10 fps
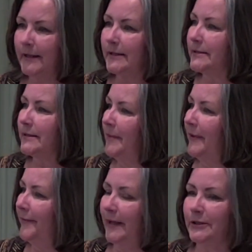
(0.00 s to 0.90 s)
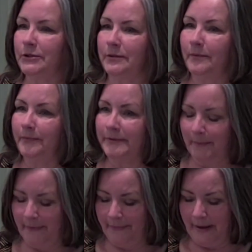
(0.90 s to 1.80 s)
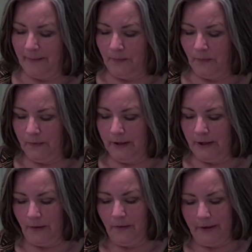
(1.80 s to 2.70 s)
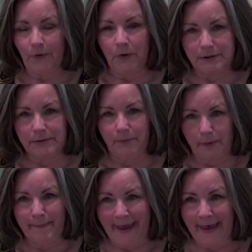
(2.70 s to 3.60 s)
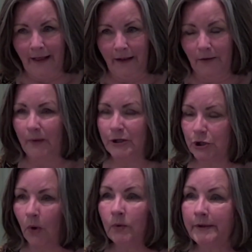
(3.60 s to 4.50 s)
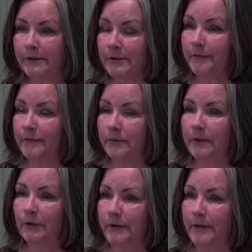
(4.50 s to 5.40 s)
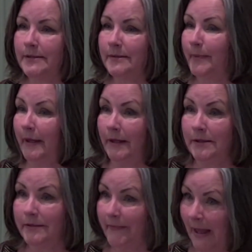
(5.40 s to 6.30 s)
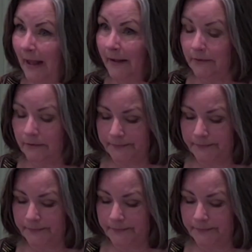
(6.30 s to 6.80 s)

Some of them, you know, of course, were male, which only served to increase Penny's value.